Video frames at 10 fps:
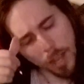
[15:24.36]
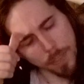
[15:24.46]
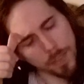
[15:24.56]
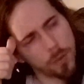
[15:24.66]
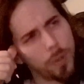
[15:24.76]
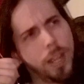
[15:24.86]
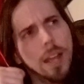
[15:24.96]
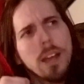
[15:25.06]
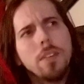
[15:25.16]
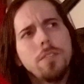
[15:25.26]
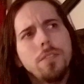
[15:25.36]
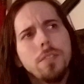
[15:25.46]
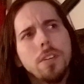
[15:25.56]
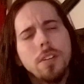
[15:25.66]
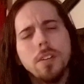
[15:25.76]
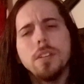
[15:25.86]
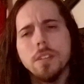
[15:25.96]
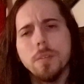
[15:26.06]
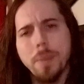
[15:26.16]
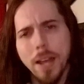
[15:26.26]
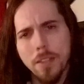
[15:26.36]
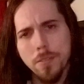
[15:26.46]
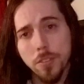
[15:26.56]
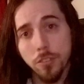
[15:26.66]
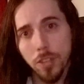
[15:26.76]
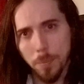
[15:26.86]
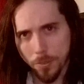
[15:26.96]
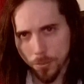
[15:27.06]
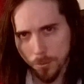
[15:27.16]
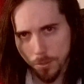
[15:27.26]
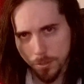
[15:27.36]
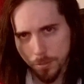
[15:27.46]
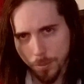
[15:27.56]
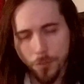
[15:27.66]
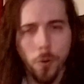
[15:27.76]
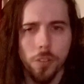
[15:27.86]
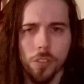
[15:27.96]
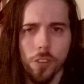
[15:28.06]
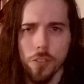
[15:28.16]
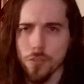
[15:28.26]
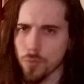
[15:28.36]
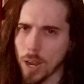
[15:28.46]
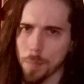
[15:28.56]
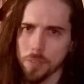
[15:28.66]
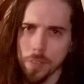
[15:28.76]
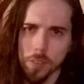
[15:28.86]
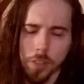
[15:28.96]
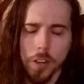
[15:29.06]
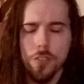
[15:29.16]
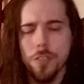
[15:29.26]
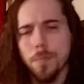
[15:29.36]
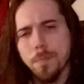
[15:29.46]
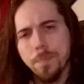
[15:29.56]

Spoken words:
And then we have the path of the saboteur, which focuses on traps and the such.